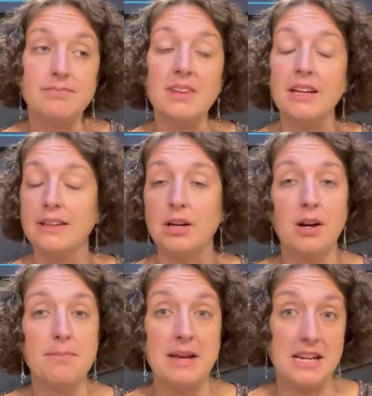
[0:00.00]
And there
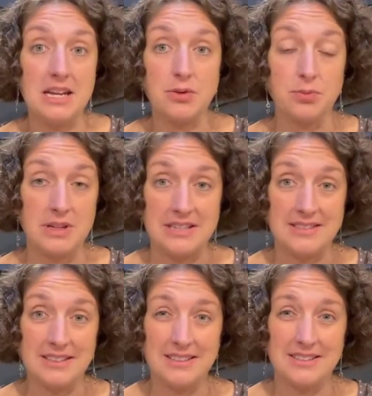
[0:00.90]
are many
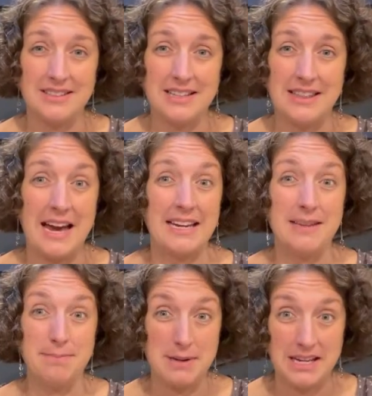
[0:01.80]
reasons that that
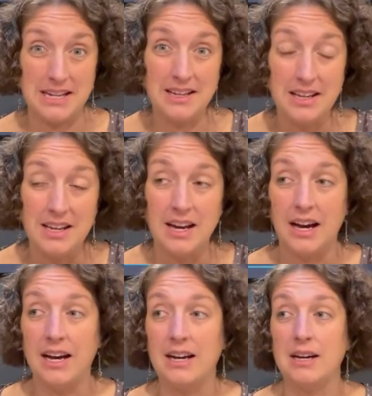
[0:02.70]
can be.
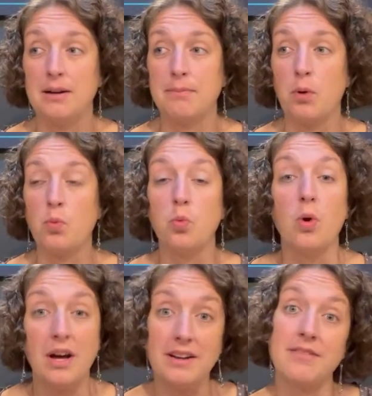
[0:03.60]

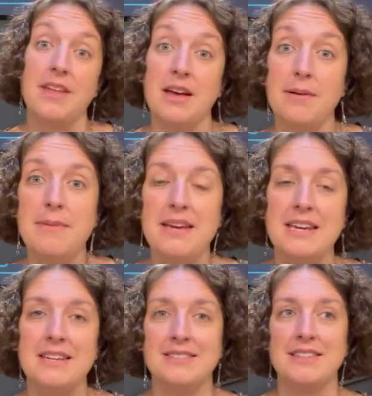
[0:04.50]
One of them
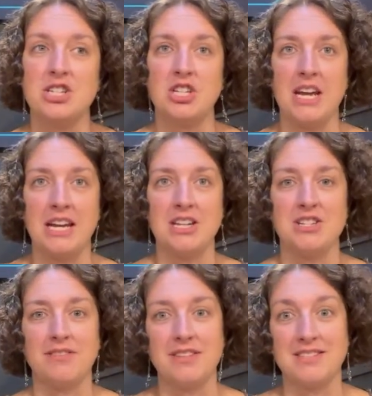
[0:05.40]
is the change
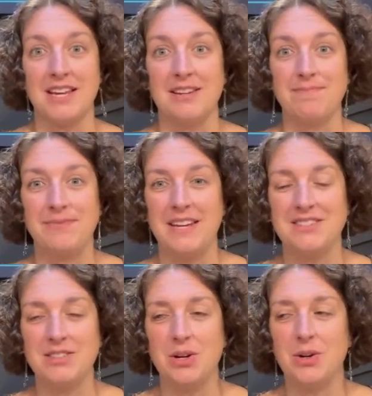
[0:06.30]
of the sun. And
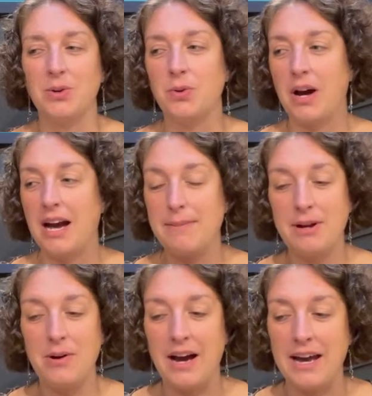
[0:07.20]
so I'm in
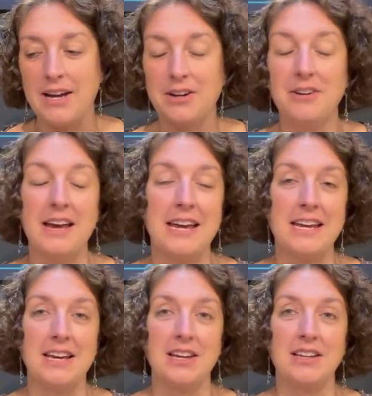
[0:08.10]
Ohio,
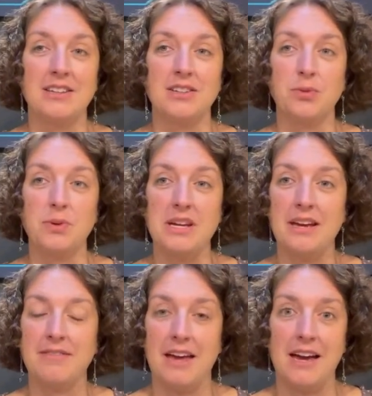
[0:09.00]
and we
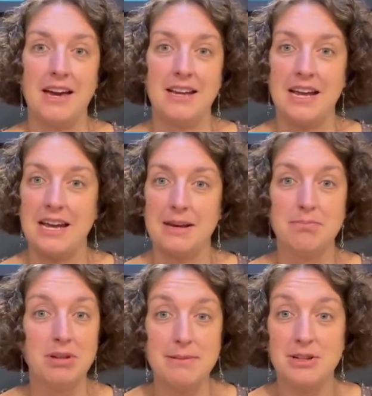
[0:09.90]
have had
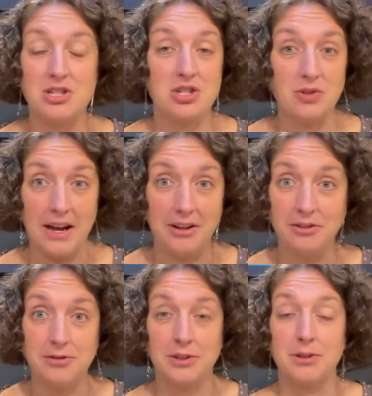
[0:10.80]
pretty much a
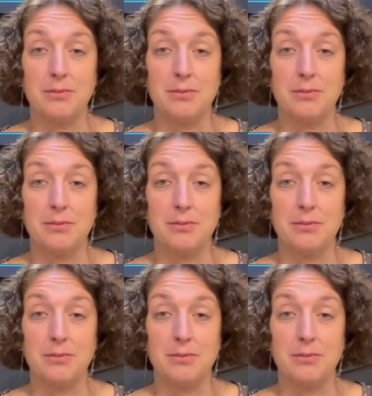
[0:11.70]
drought for